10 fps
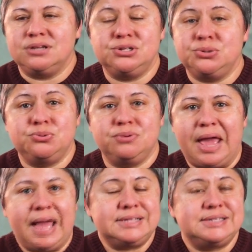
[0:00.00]
do
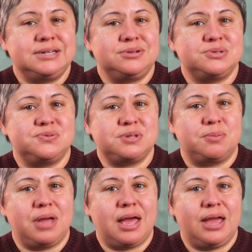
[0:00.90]
hand signals of
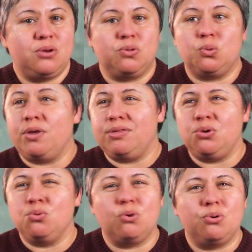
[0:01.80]
some kind, or the way that
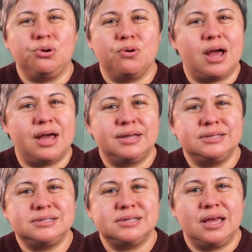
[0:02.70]
you roll your
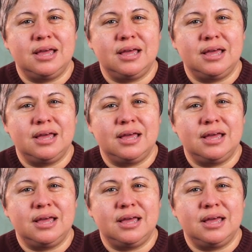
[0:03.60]
eyes,